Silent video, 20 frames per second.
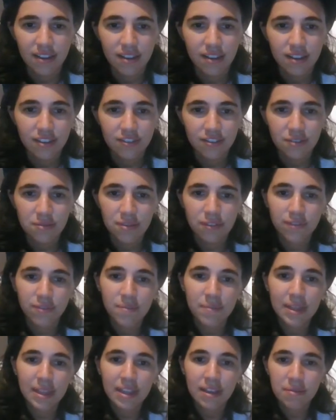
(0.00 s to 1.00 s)
She was
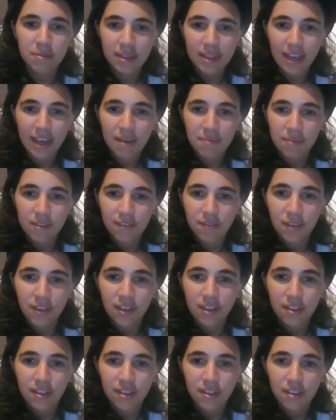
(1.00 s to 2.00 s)
familiar with the
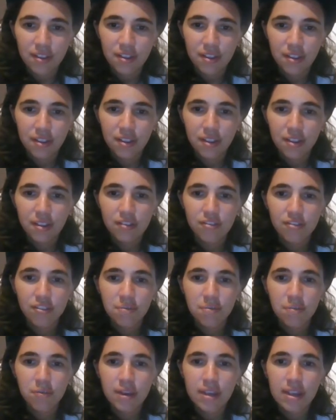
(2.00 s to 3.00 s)
atmosphere.
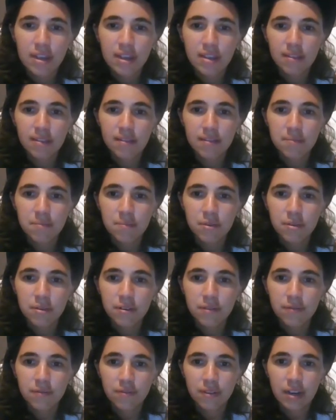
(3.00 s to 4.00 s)
She breathed
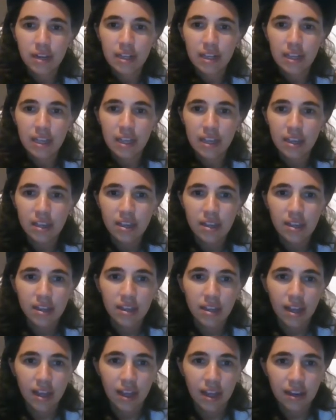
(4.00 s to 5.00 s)
more freely,
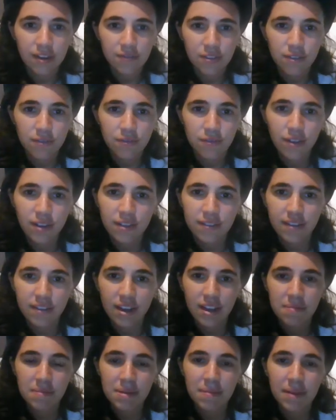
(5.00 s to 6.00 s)
and for the first
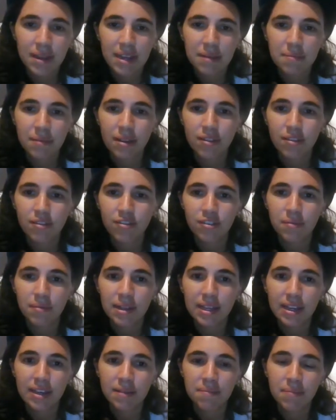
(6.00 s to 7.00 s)
time in many months she
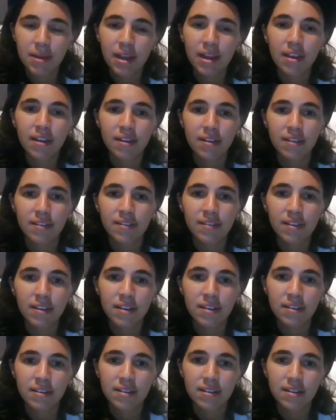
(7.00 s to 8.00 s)
really admired her
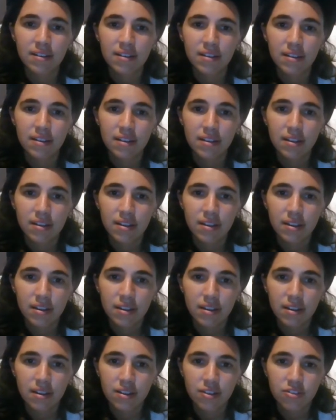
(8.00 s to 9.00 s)
son.
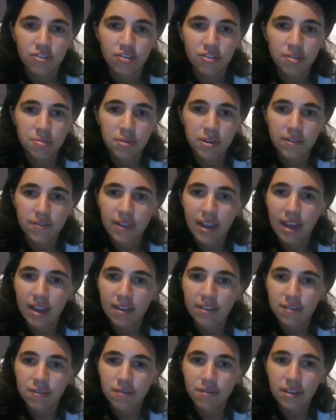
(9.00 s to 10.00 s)
She would have
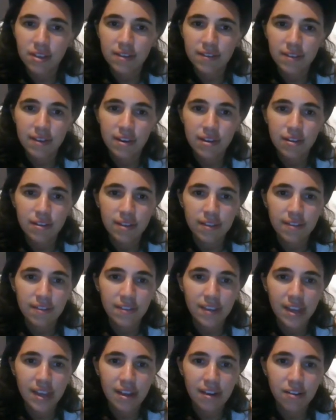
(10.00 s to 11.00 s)
liked to have continued the
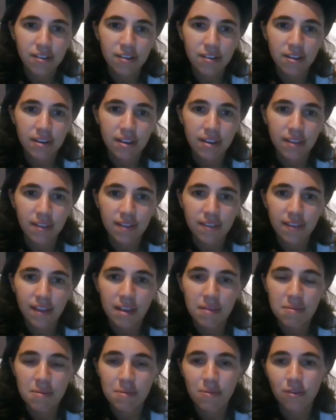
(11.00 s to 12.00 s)
scene on in the
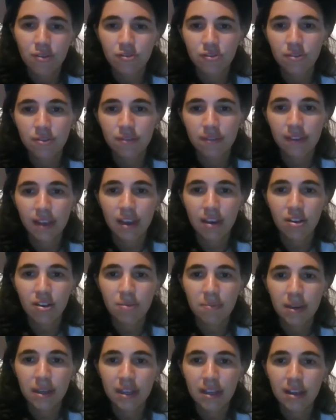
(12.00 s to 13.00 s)
same emotional
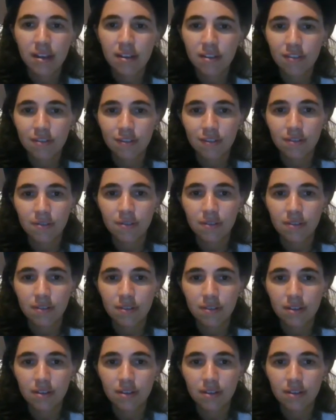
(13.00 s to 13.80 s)
scale, but he cut her short.